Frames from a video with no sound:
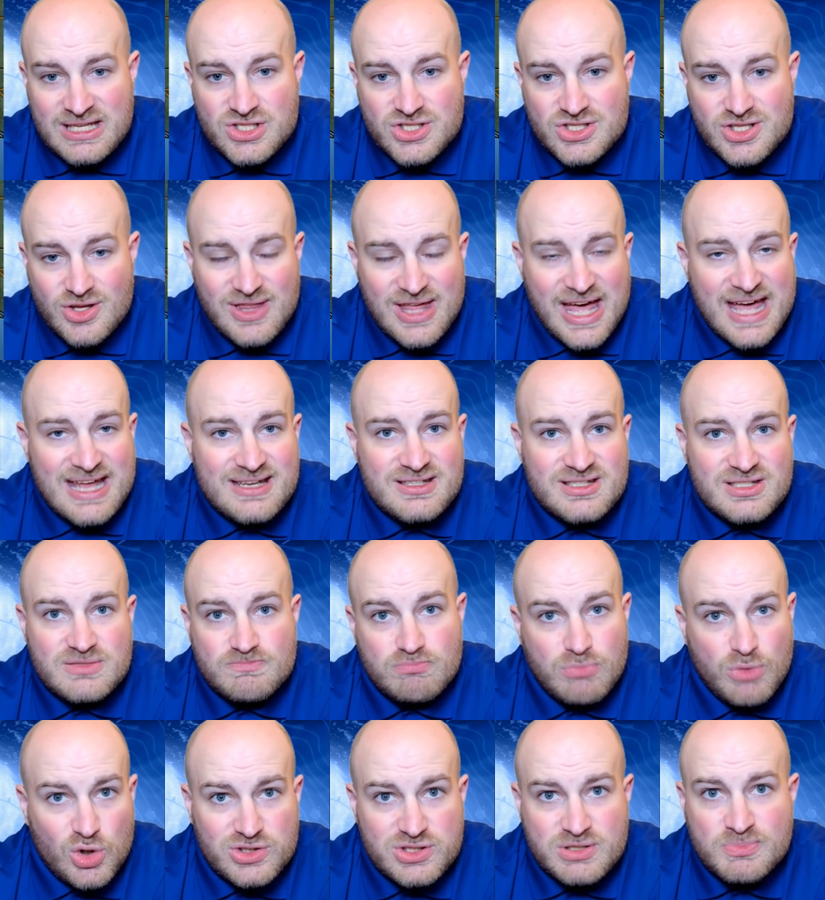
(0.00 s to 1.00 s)
So that's
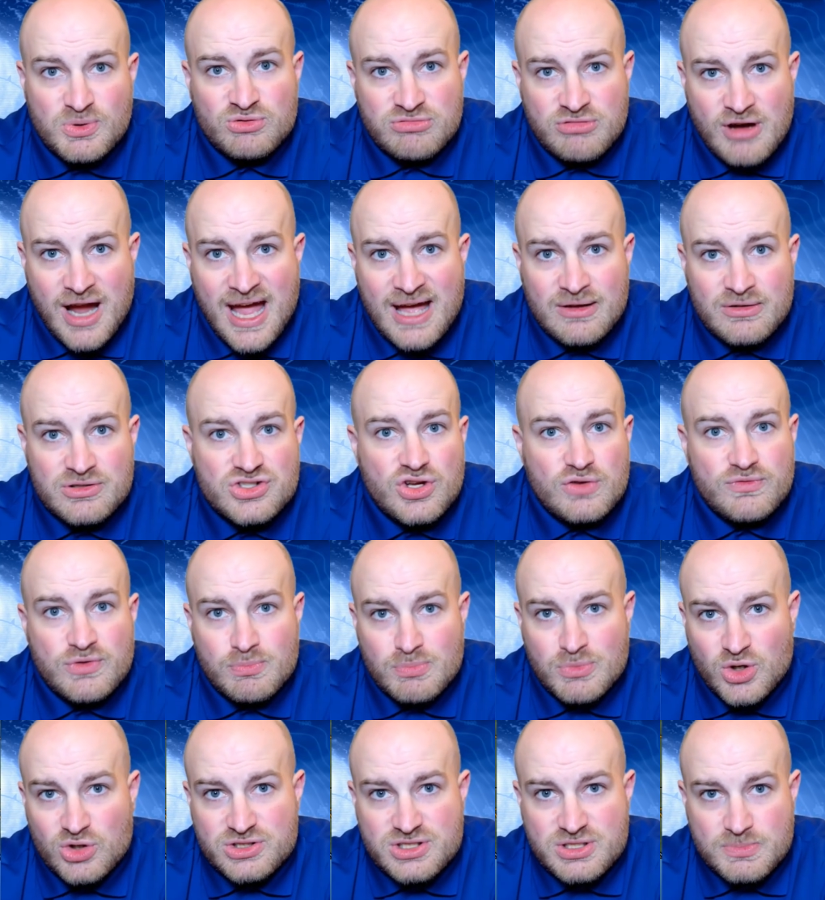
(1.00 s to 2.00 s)
multiple rounds over
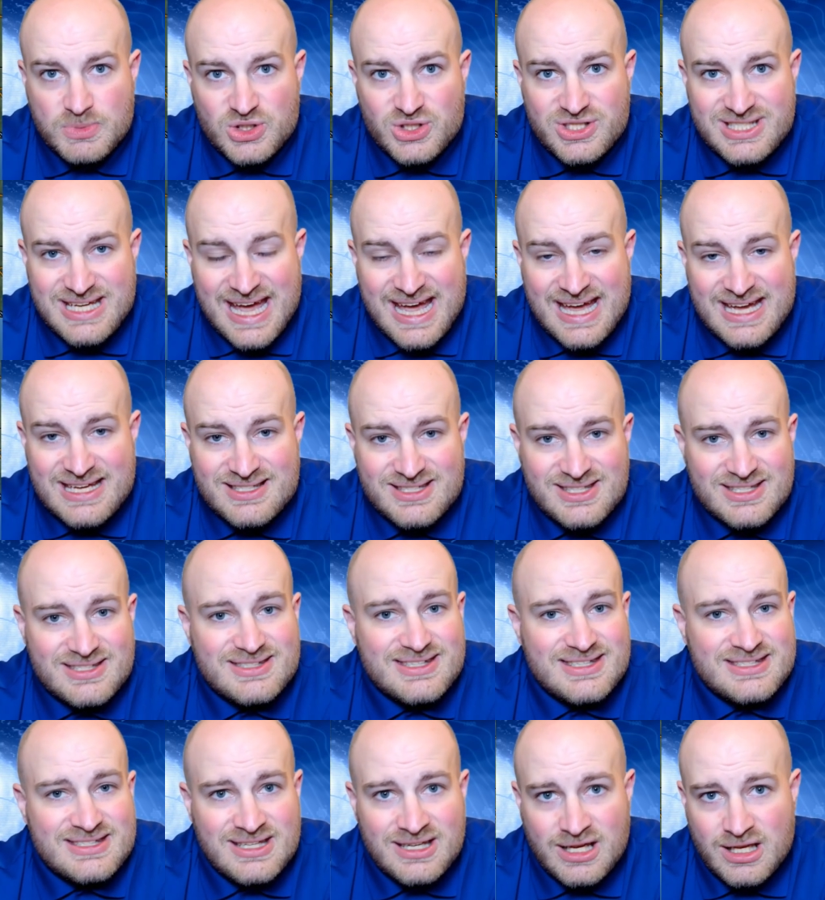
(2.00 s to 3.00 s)
multiple days. This
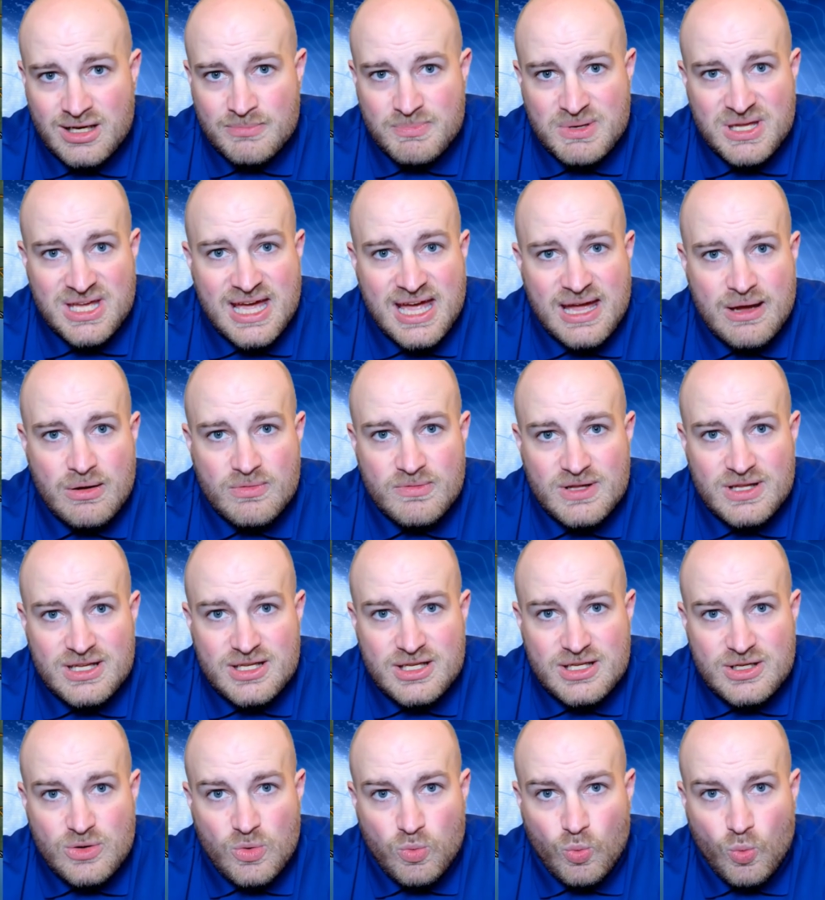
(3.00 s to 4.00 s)
isn't going to be a
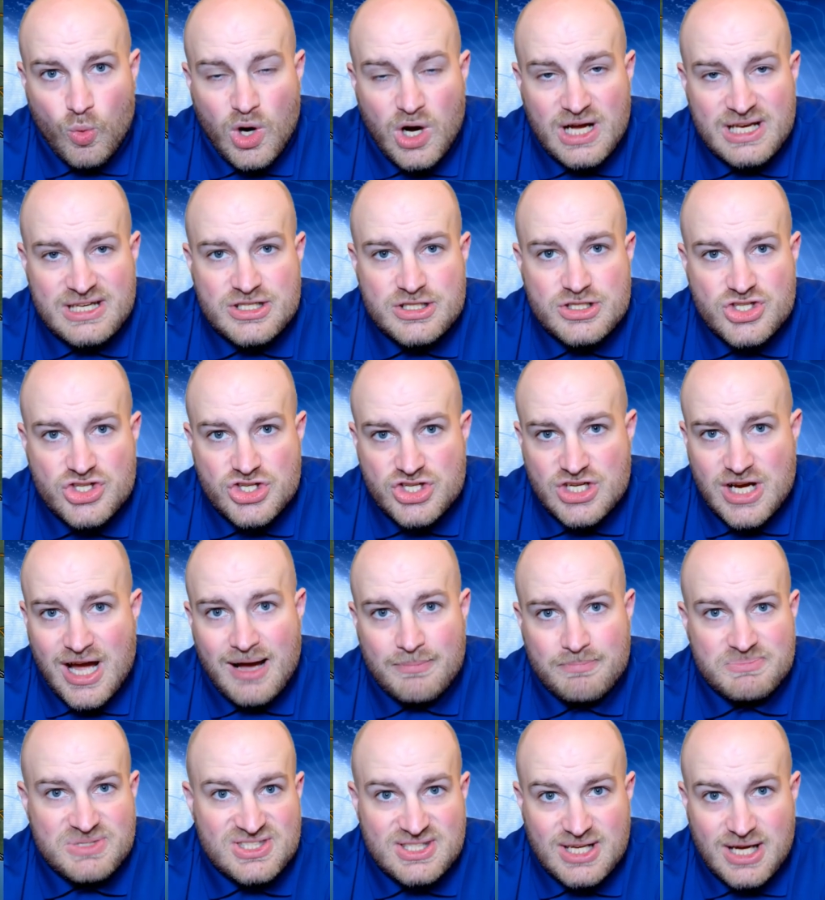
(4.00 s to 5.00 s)
one
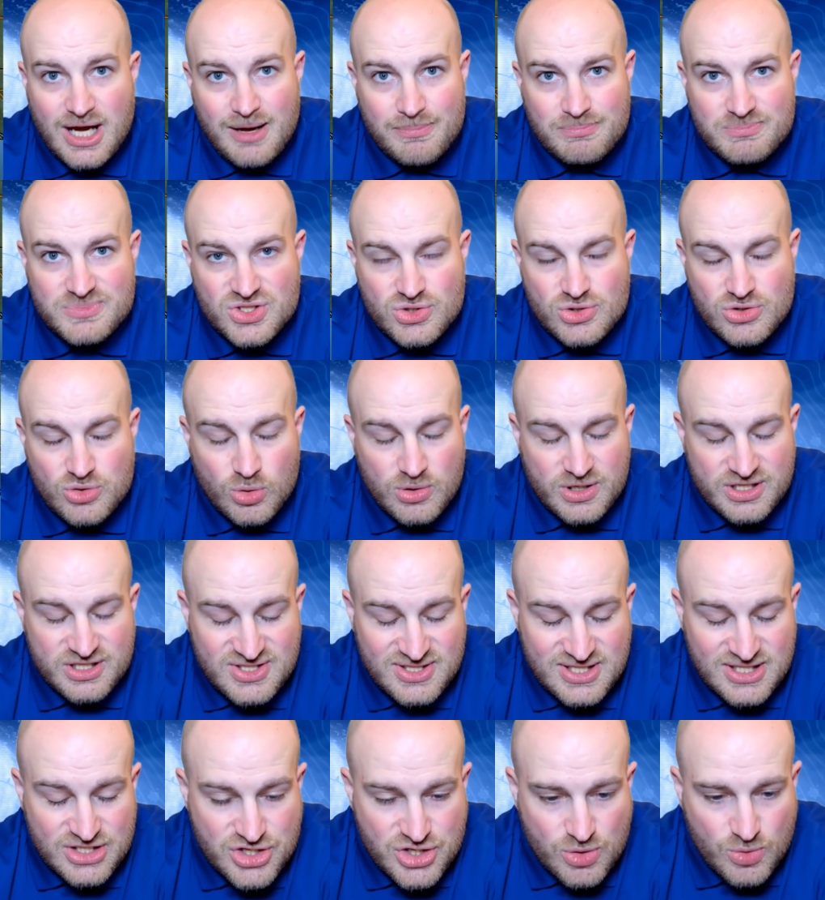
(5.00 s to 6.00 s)
shop stop sort of
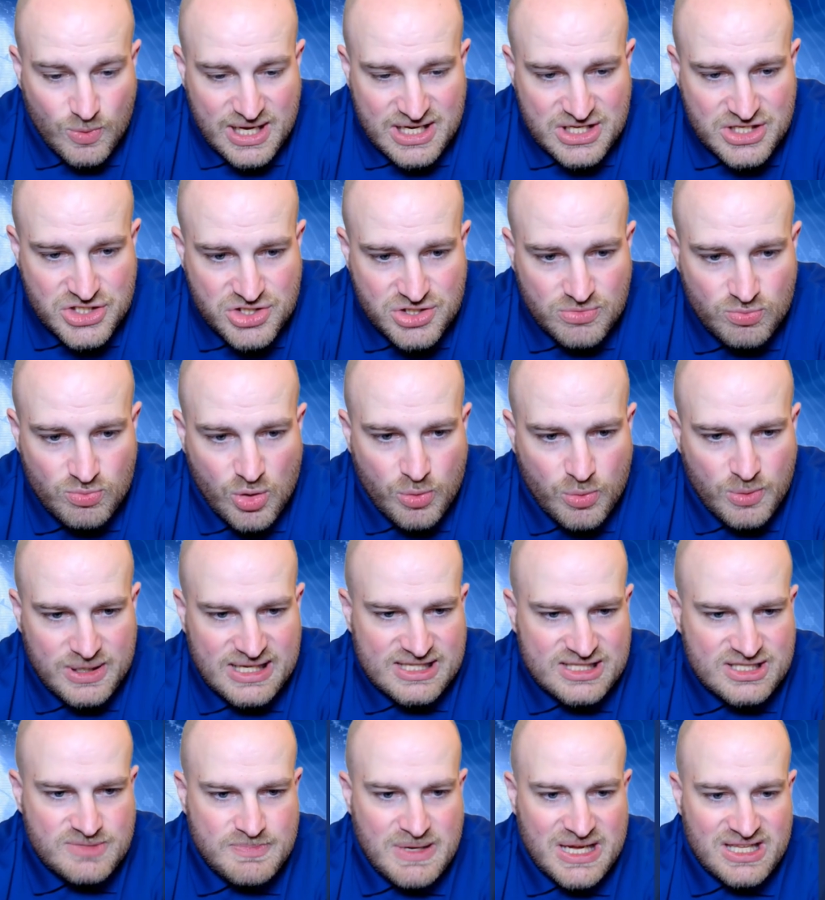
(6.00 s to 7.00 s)
situation where we
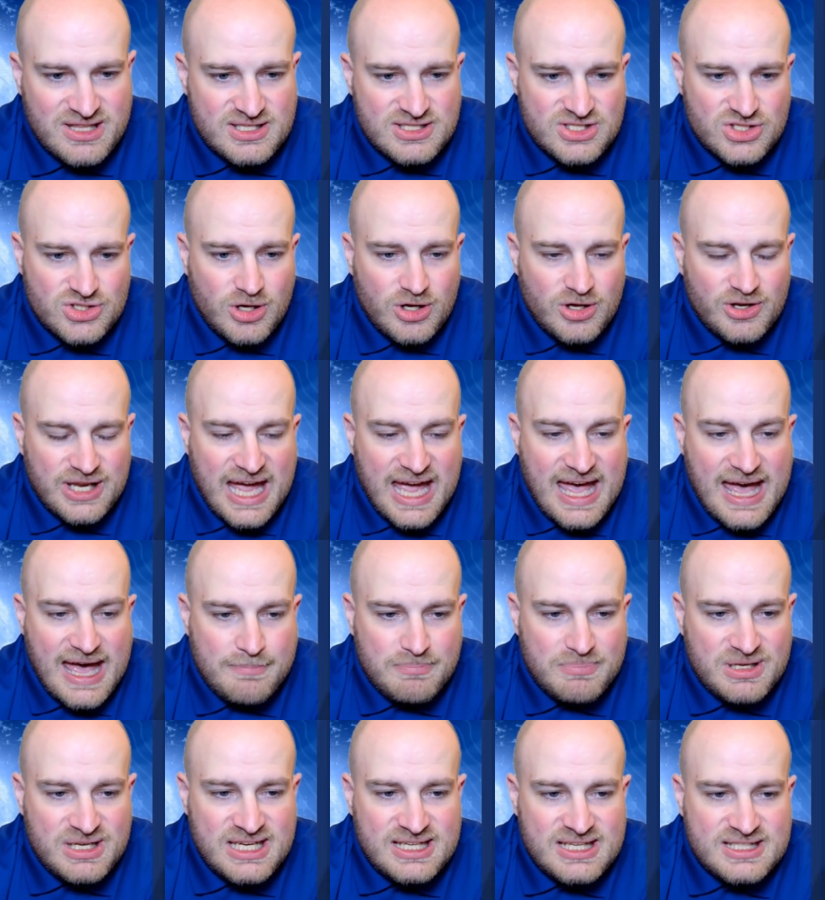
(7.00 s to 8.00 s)
expect this all to
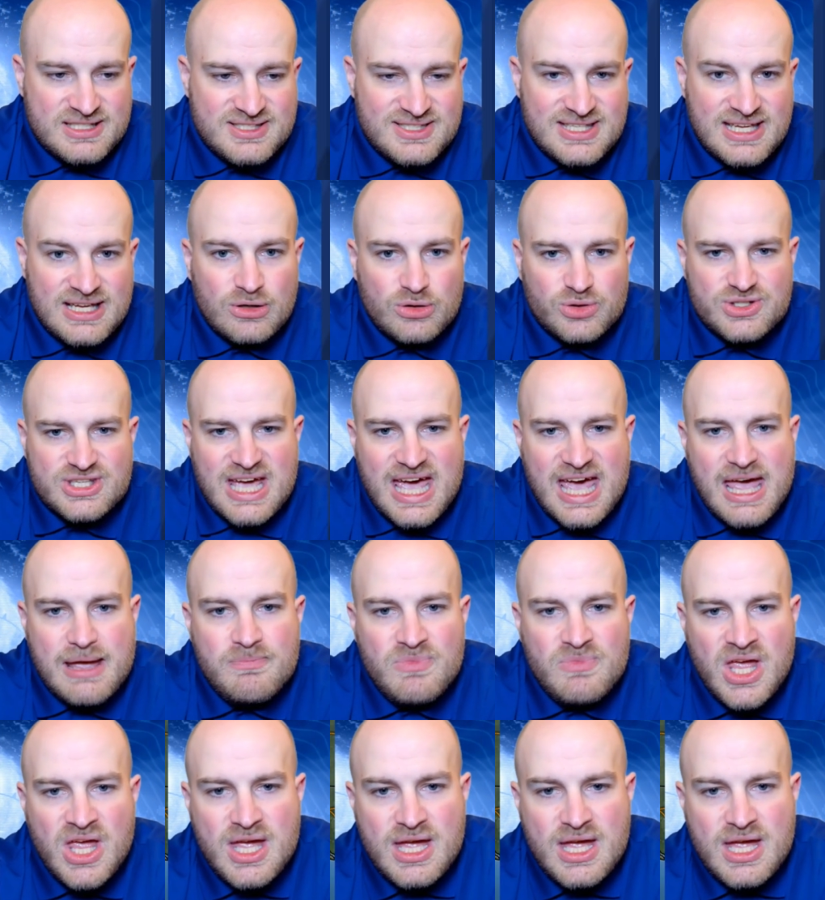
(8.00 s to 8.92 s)
happen in a single day.